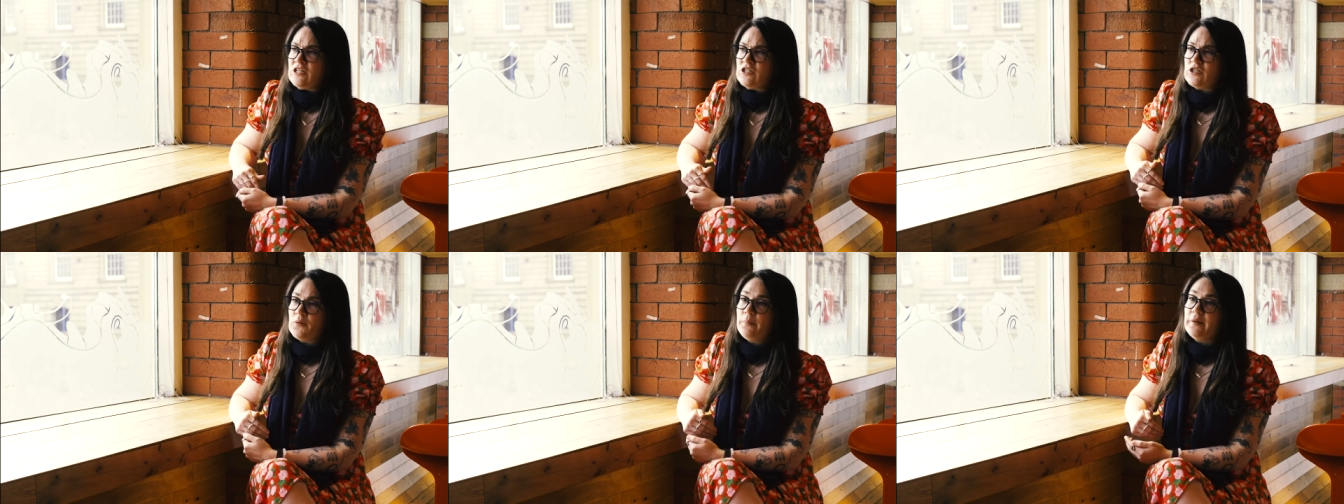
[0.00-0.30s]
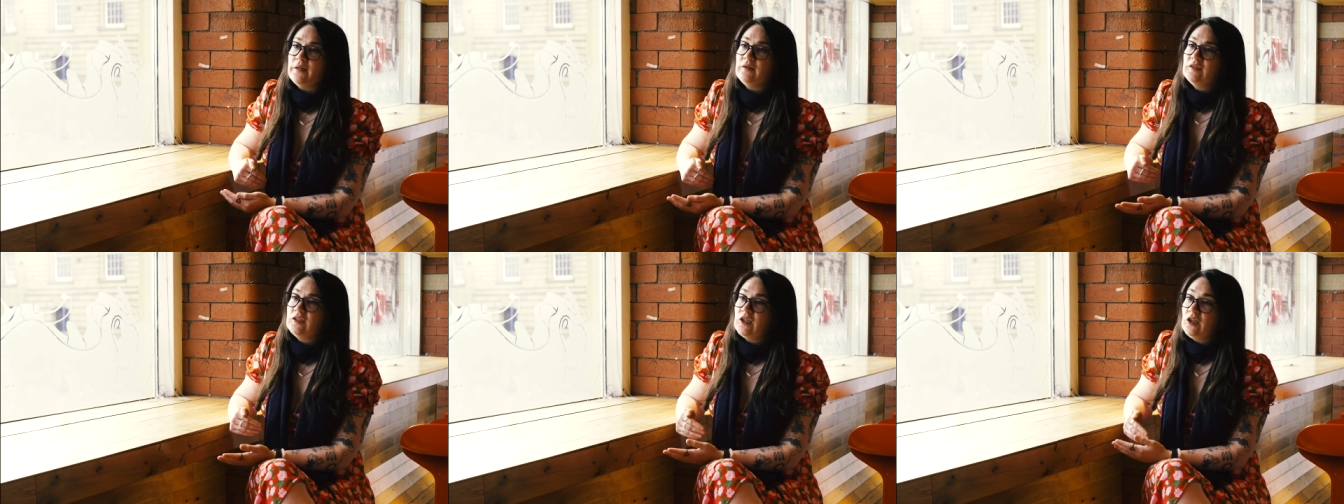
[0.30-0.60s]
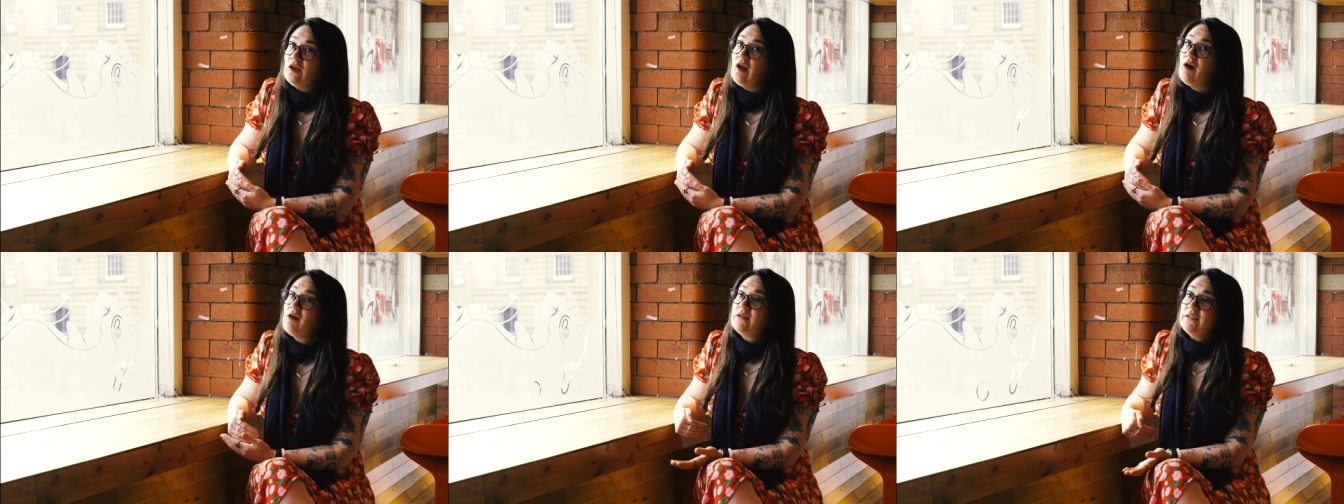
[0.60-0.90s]
to build a
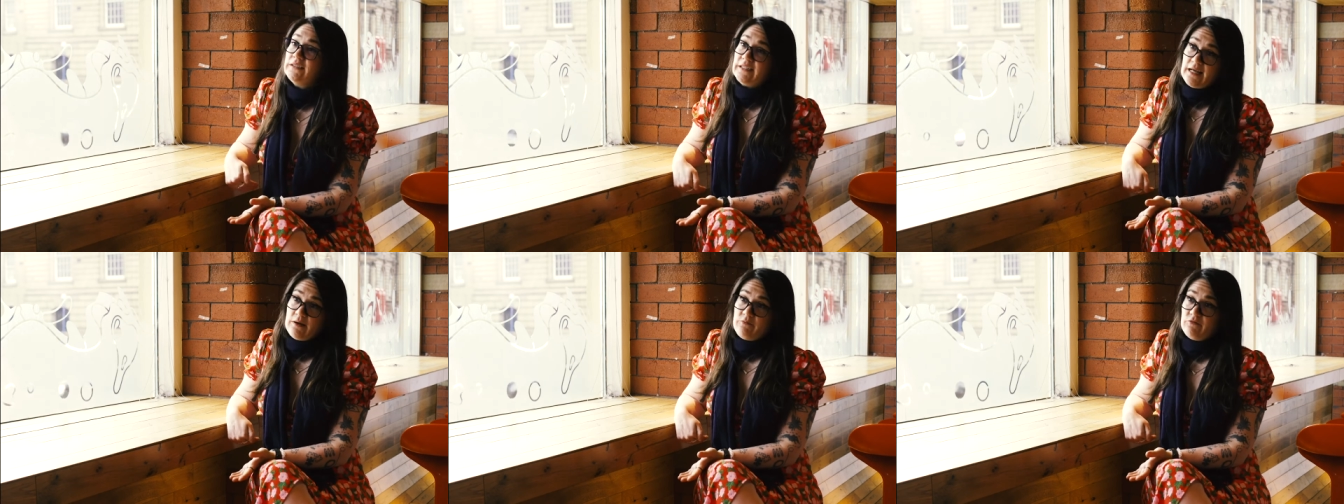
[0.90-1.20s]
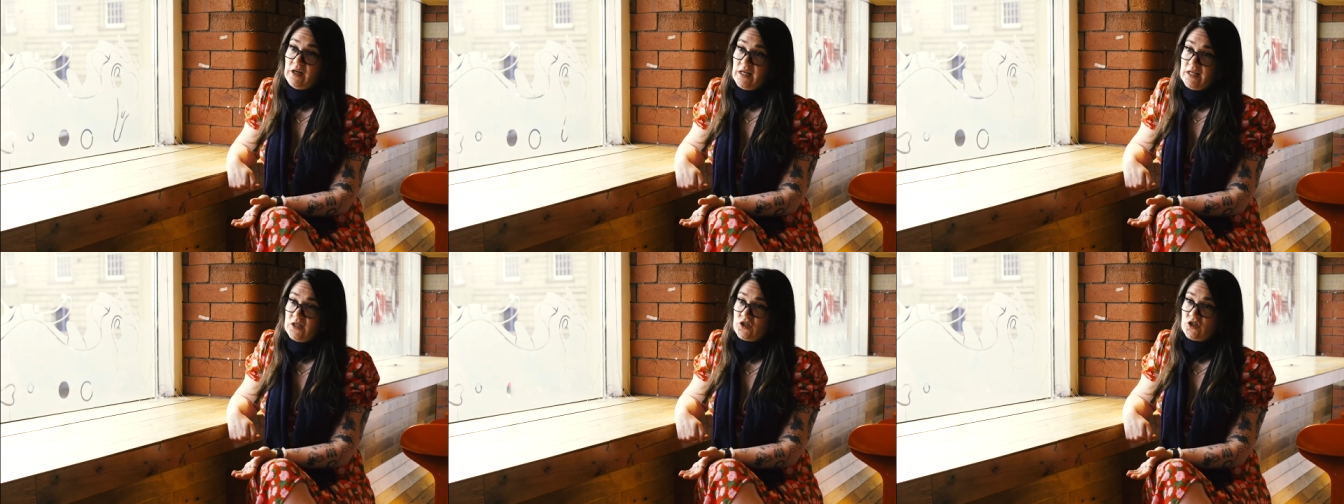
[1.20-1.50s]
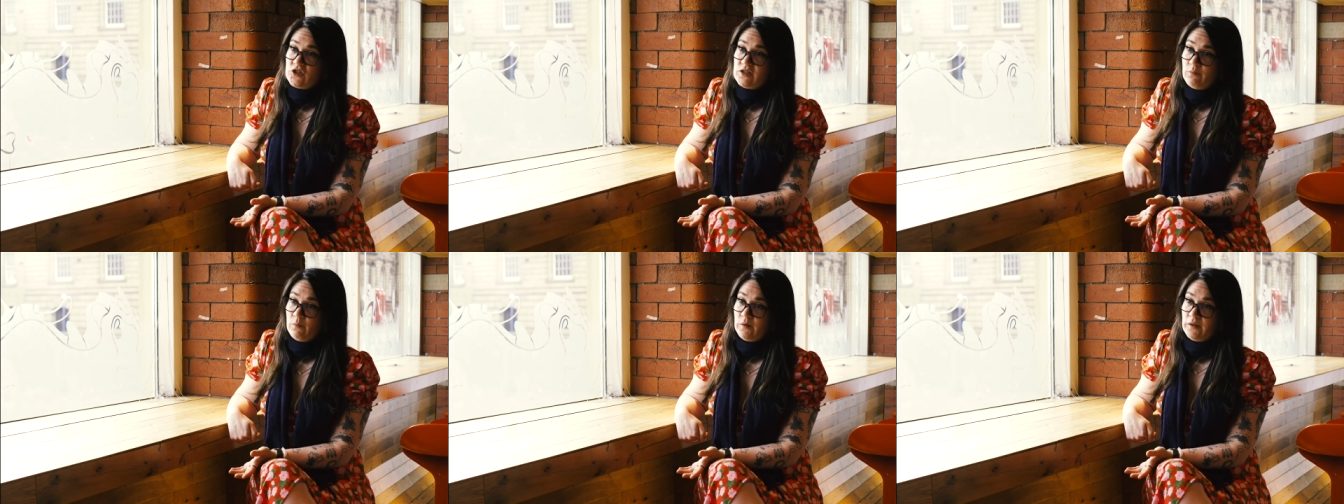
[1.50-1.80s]
long term
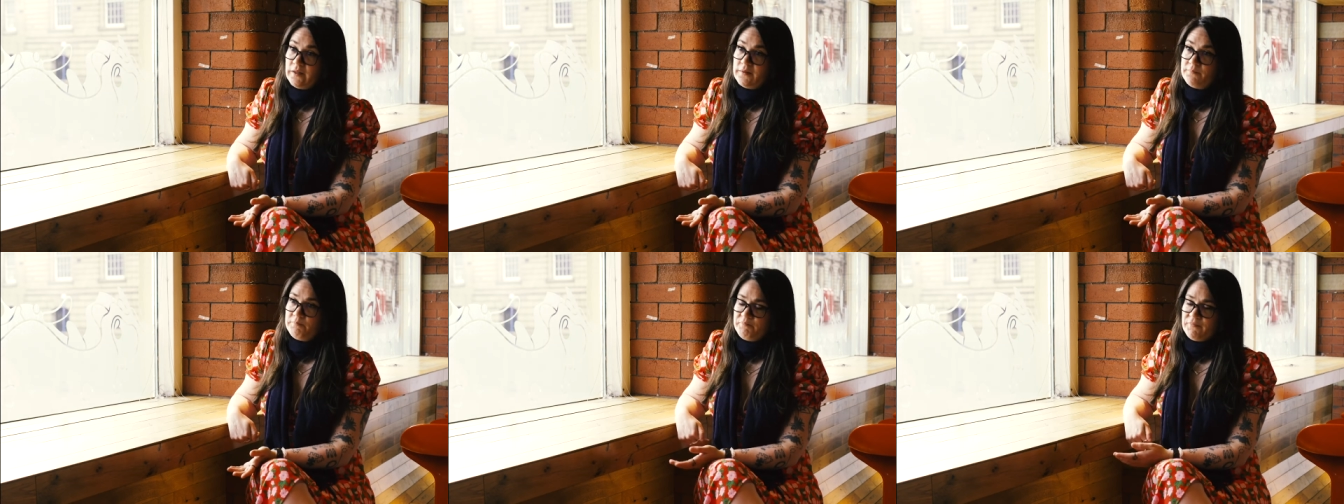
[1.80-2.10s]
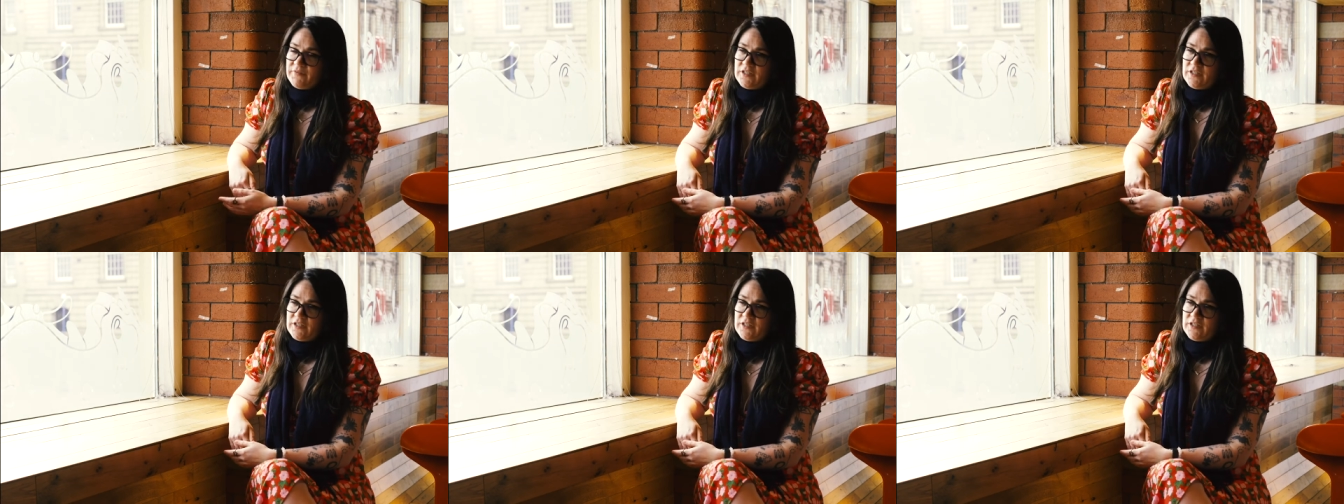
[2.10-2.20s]
relationship with them.